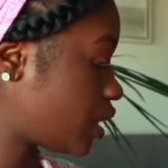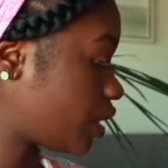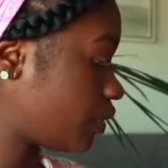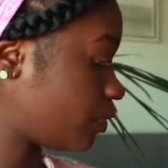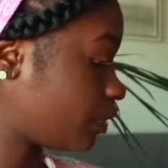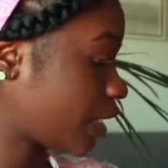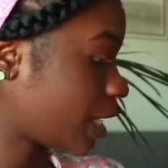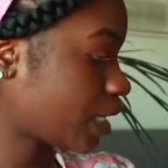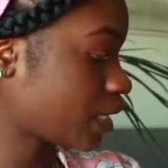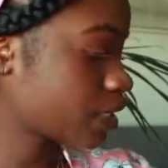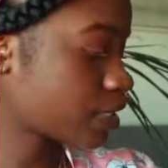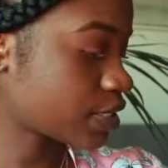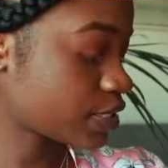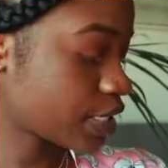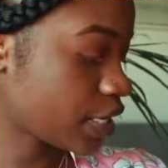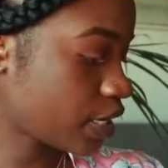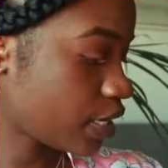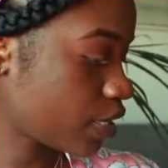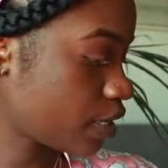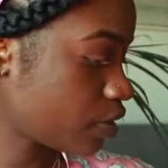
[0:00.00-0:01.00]
Next
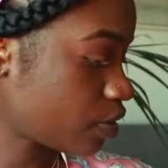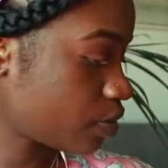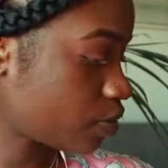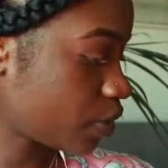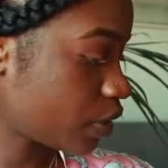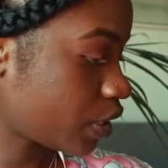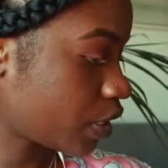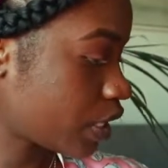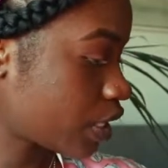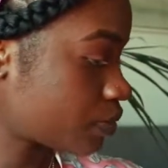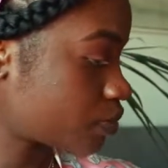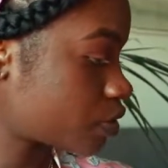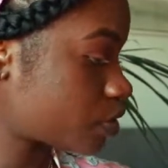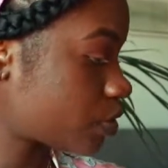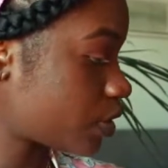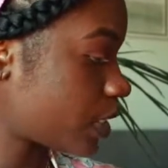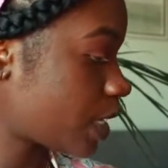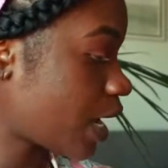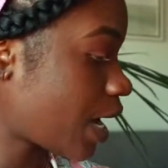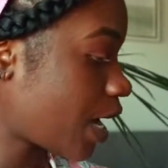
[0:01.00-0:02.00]
thing, when it comes
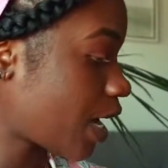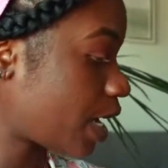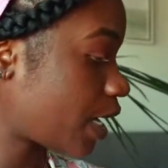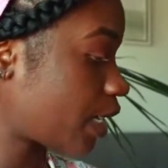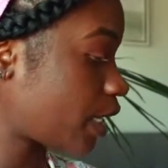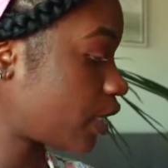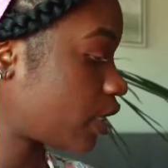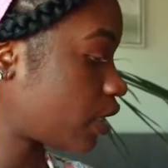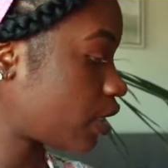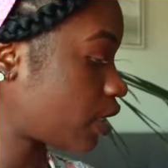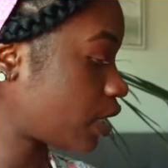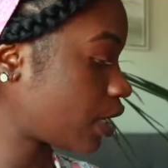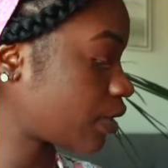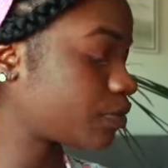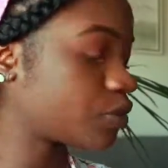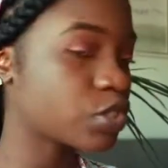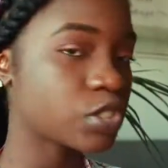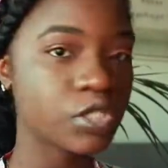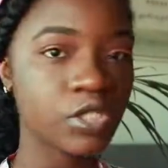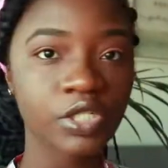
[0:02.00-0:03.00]
to the eye,
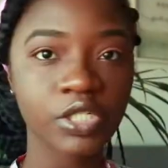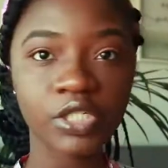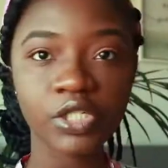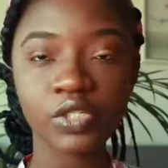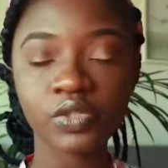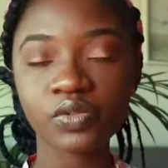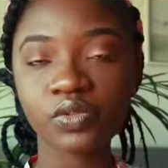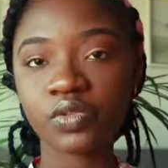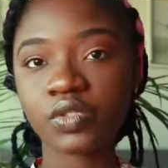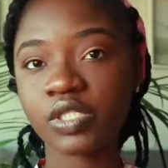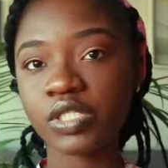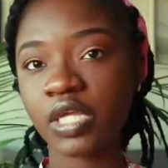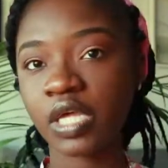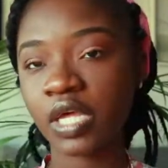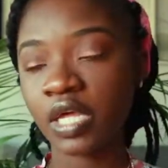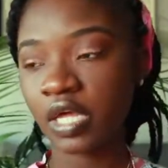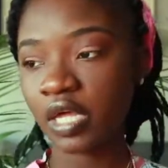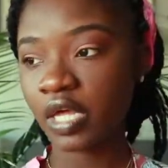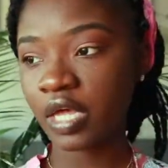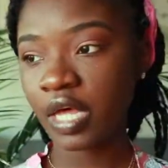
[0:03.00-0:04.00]
I'm just gonna use
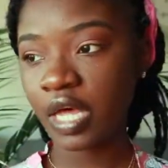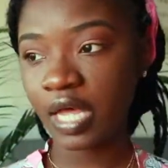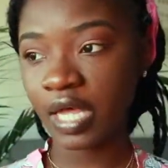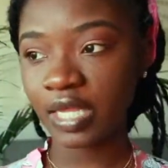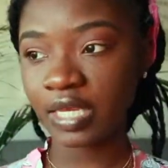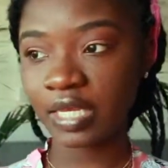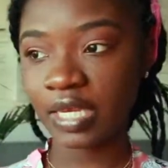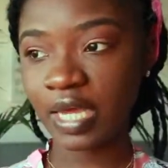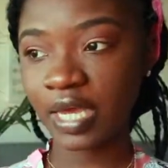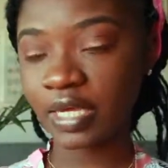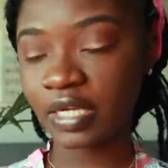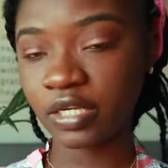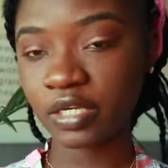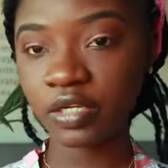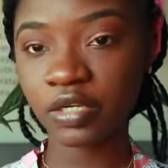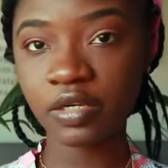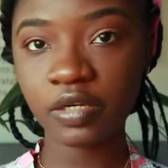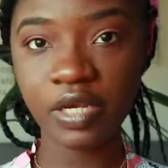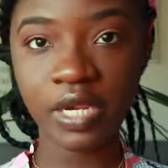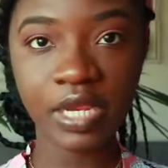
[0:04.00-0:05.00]
a
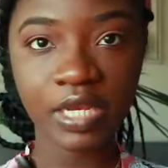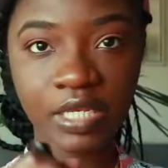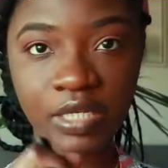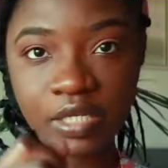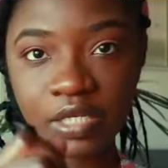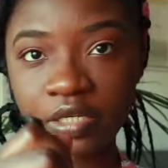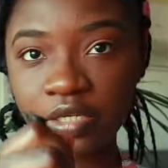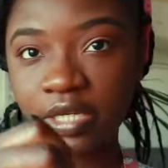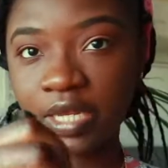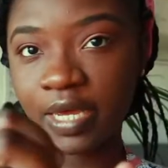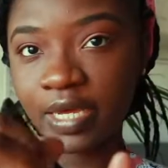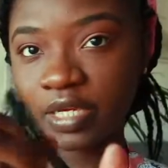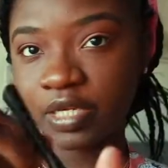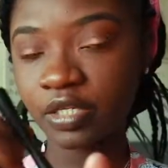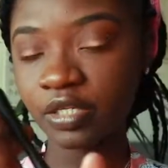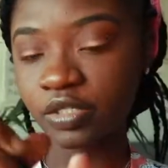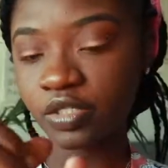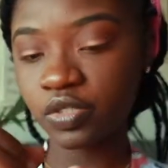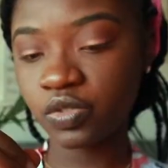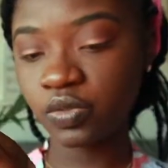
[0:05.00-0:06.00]
liner, a liquid
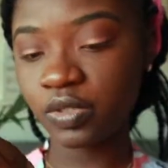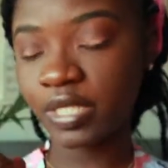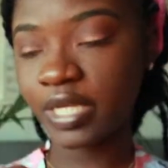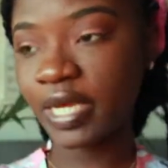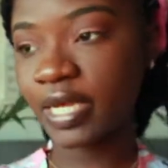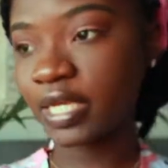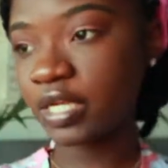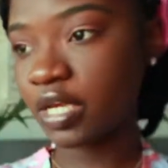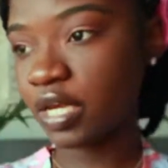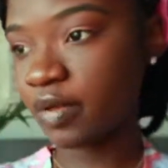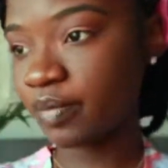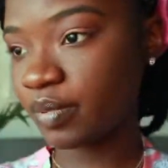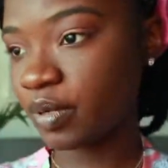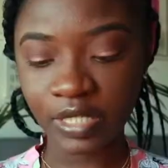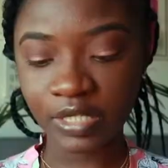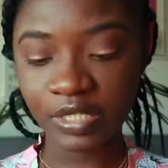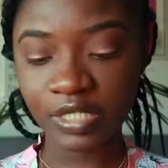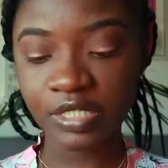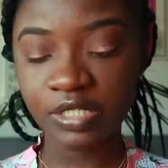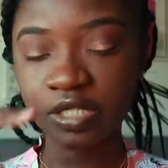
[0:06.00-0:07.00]
liner, to line up
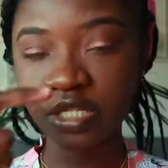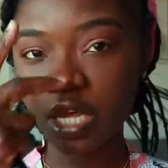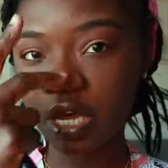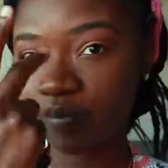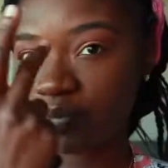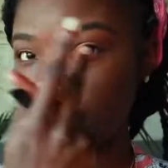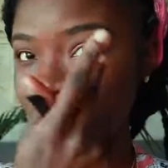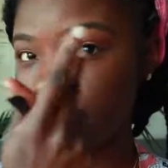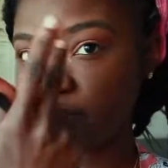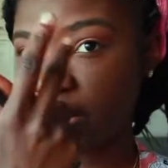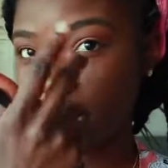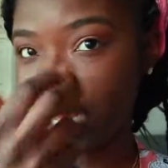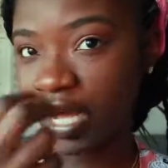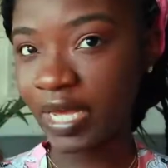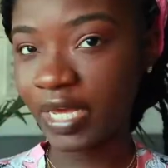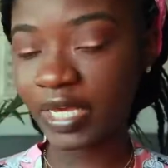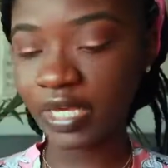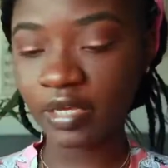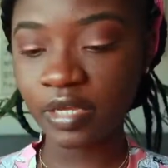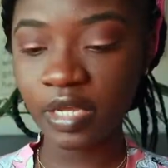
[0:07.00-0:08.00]
like the top of my
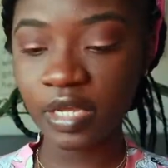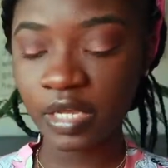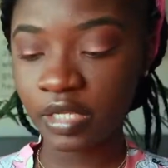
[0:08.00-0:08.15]
eye.